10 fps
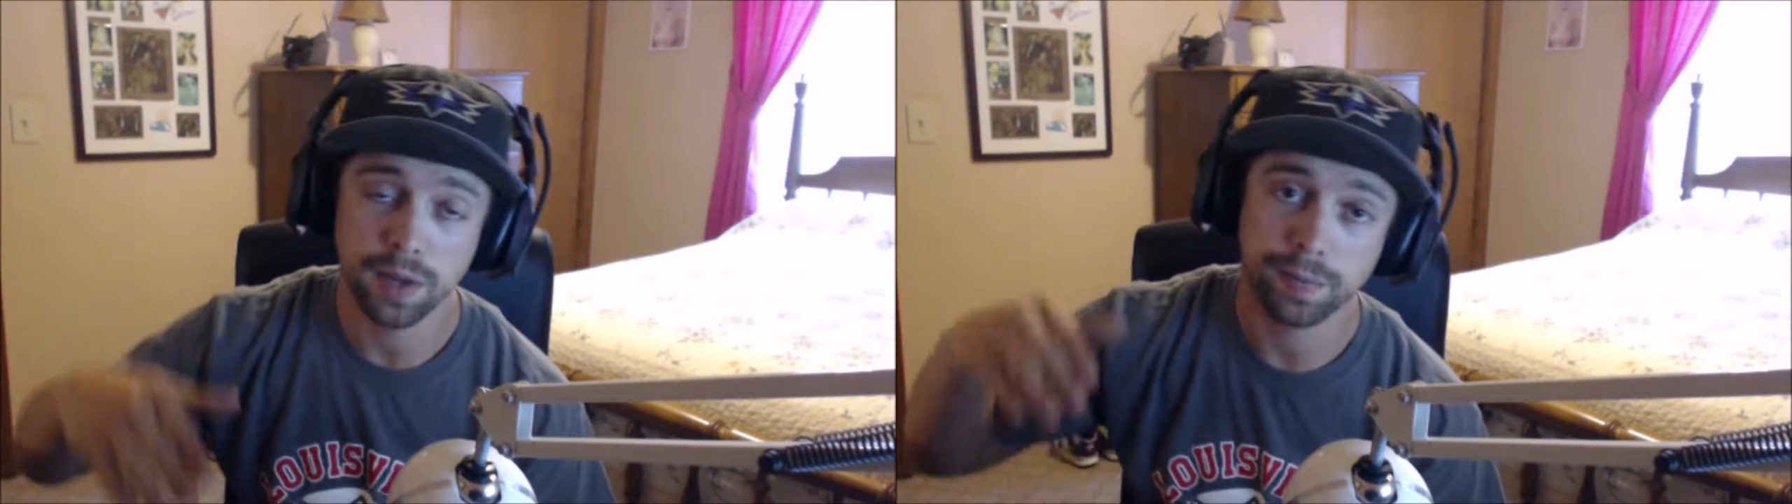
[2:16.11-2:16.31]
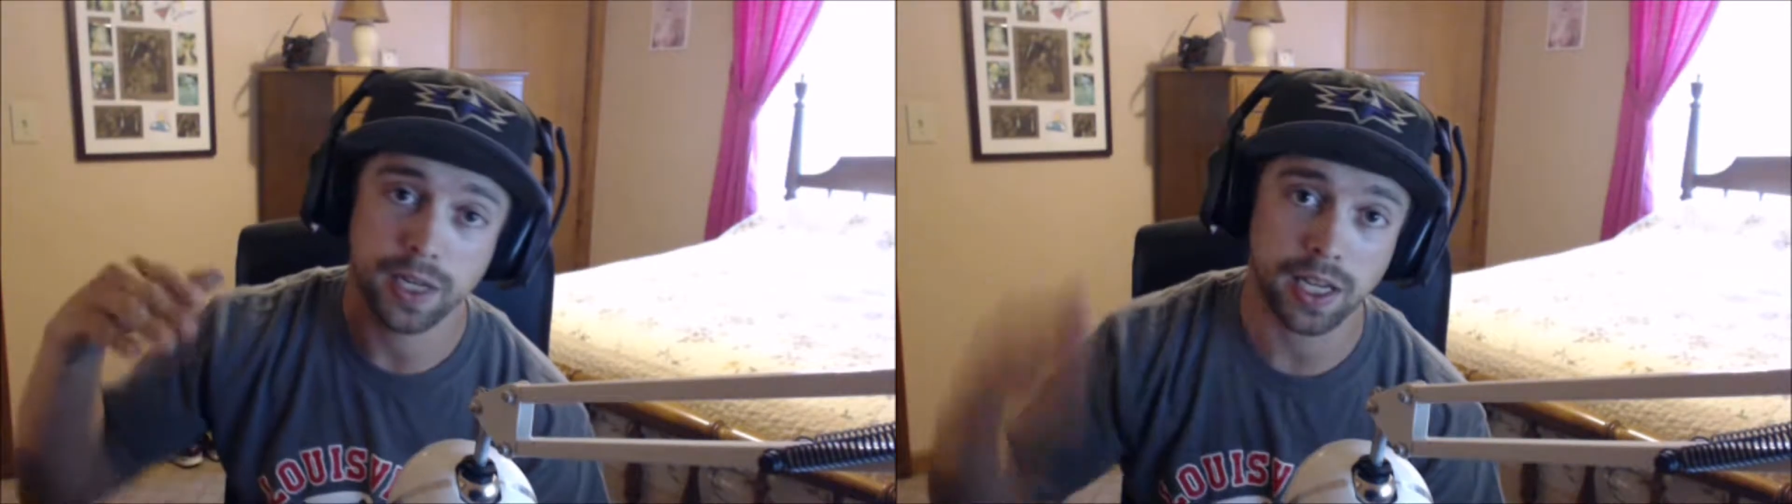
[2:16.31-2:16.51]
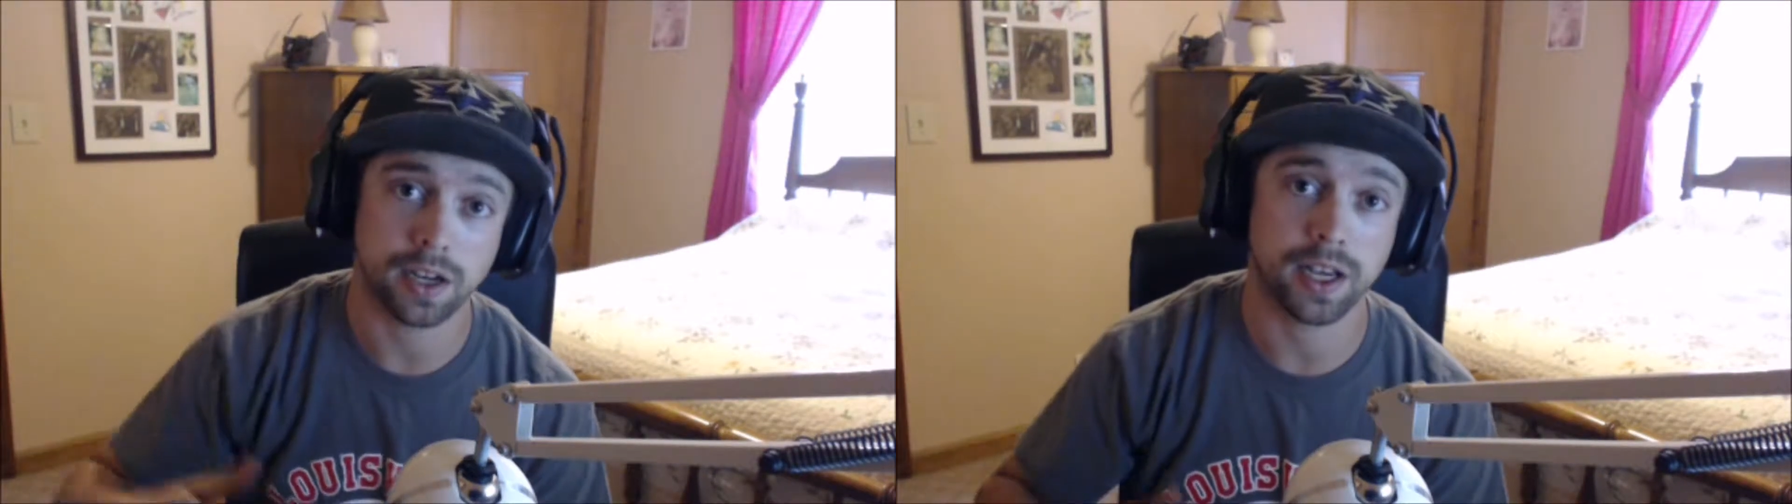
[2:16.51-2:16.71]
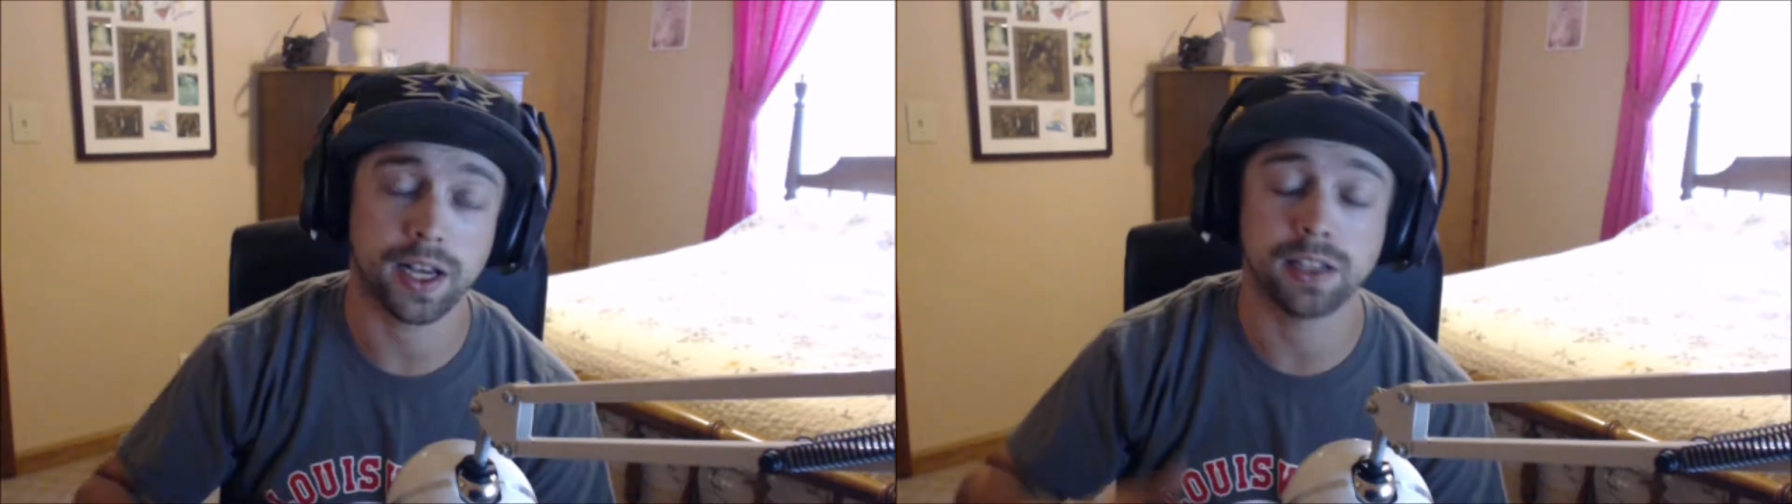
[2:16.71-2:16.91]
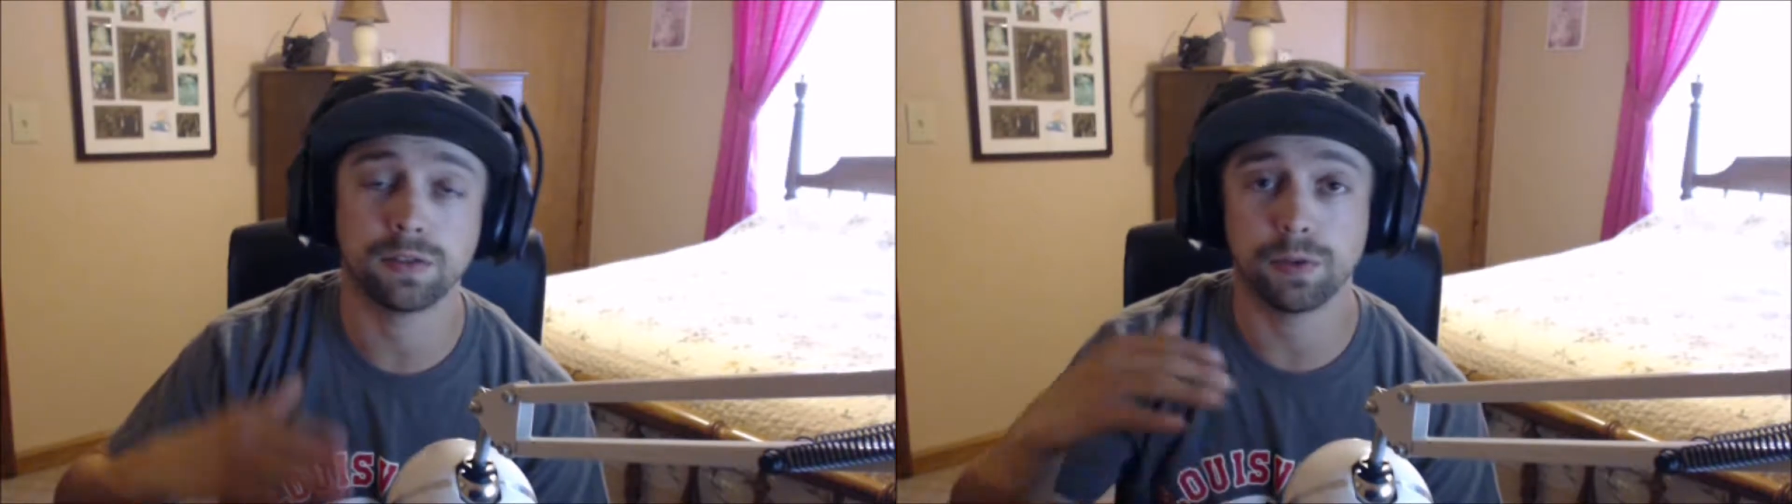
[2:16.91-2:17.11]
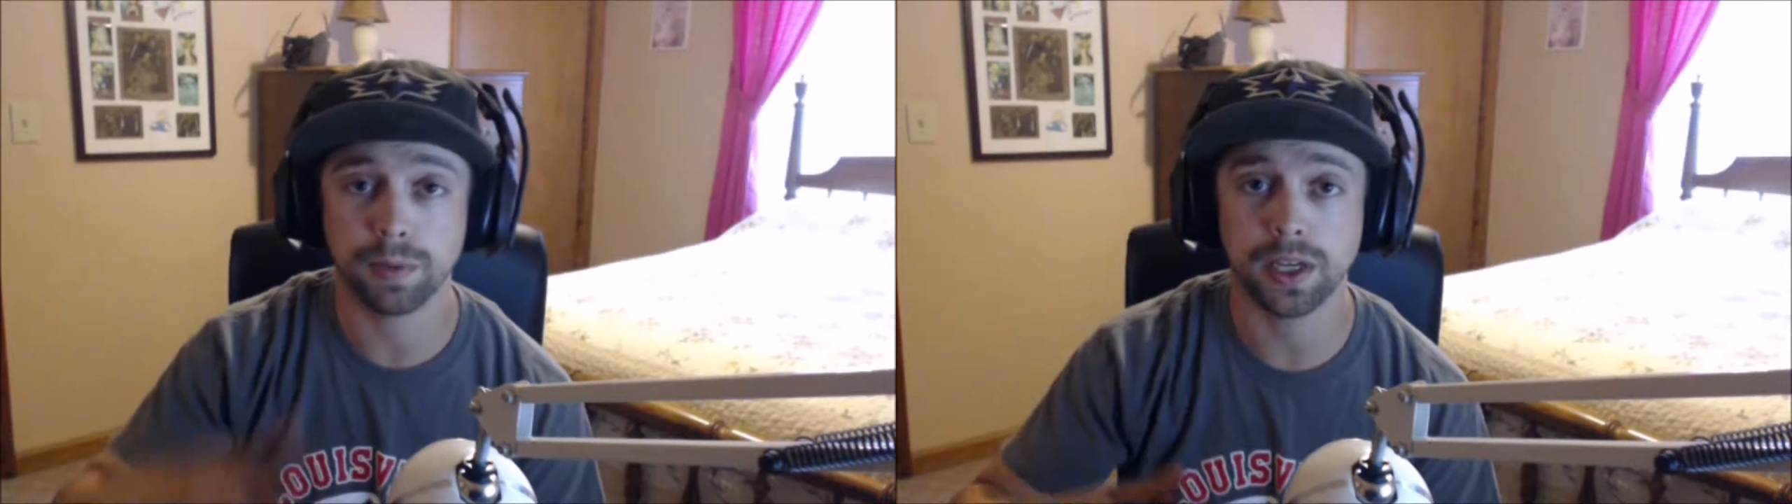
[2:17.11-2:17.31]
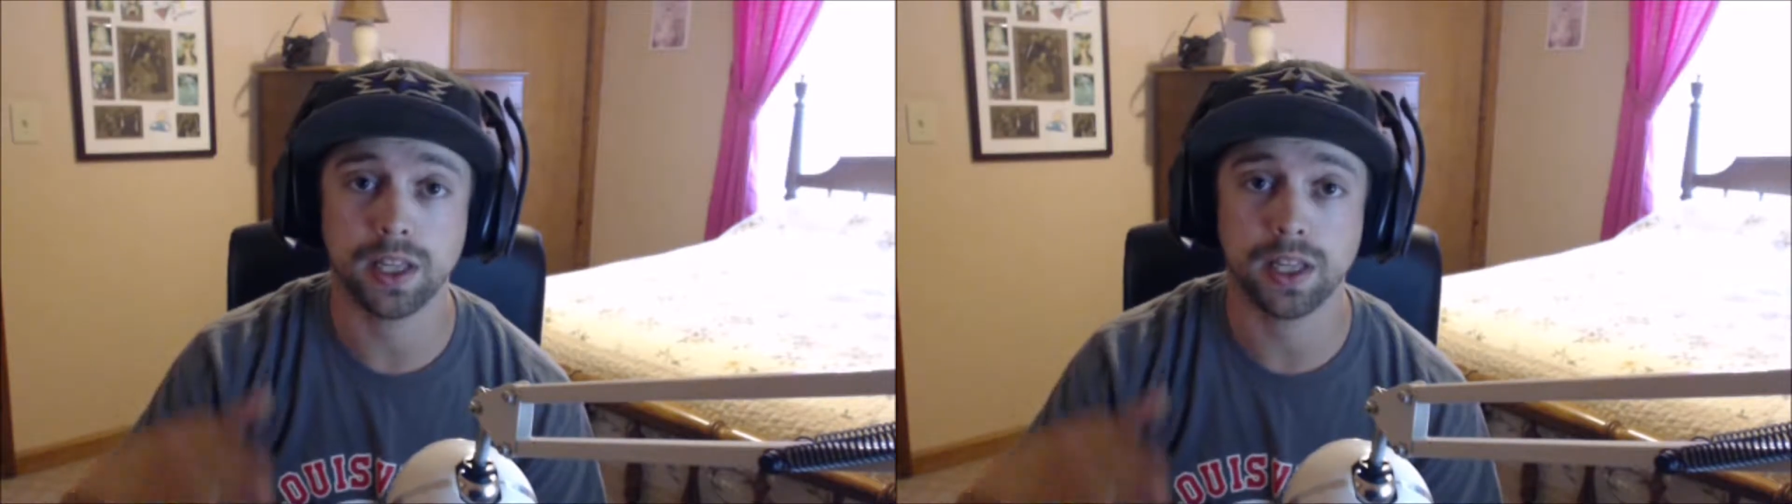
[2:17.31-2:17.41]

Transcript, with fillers: But anyhow, guys, for me,